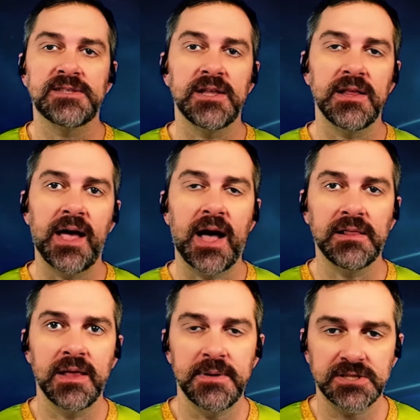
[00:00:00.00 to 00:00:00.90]
it a
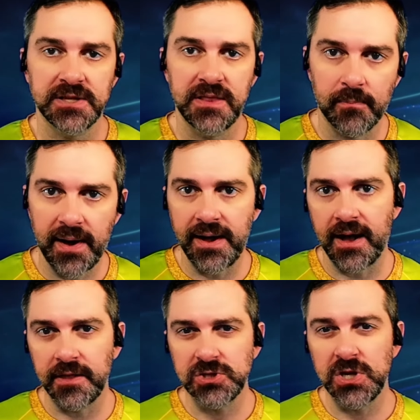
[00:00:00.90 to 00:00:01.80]
limit to their
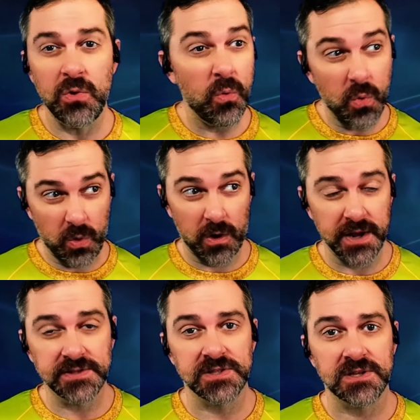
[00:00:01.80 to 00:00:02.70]
biology, or
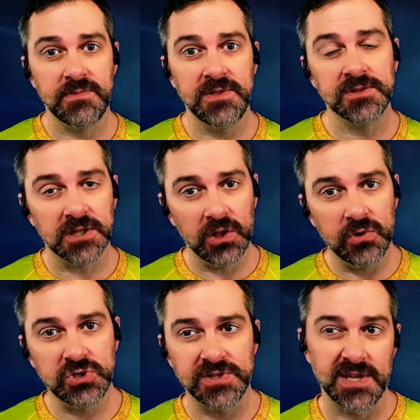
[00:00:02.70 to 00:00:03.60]
is it something the
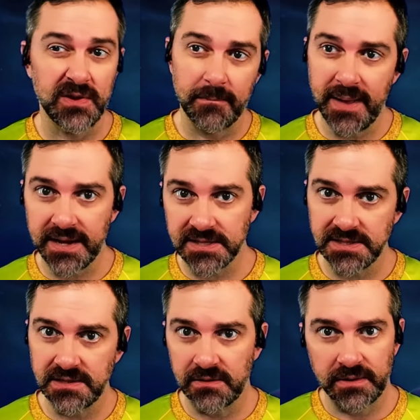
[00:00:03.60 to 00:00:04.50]
Talosians and their
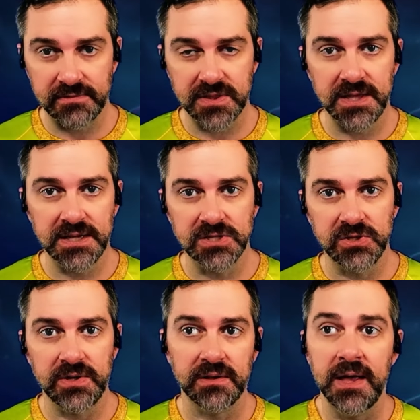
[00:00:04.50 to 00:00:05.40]
medicine and everything can
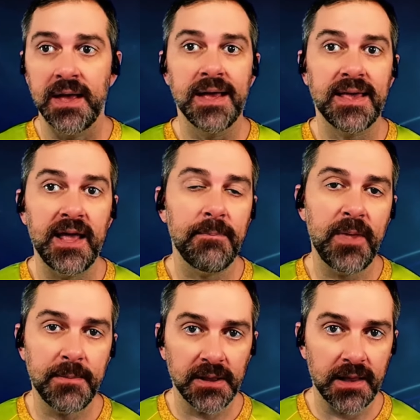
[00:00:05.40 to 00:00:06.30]
do to keep
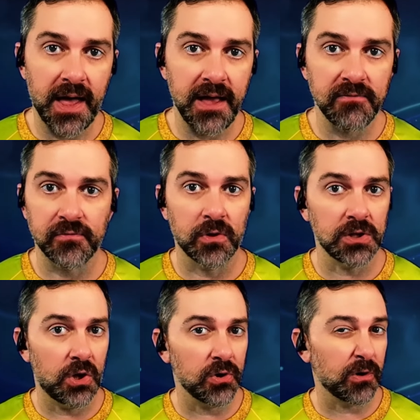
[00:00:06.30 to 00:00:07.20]
them alive for a
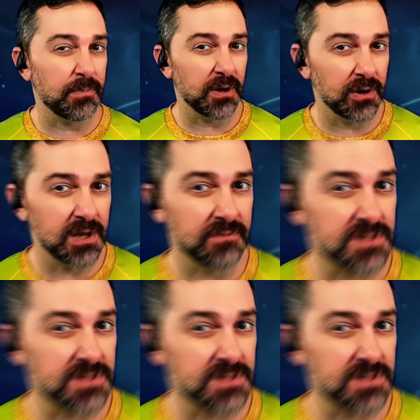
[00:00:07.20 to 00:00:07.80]
longer period of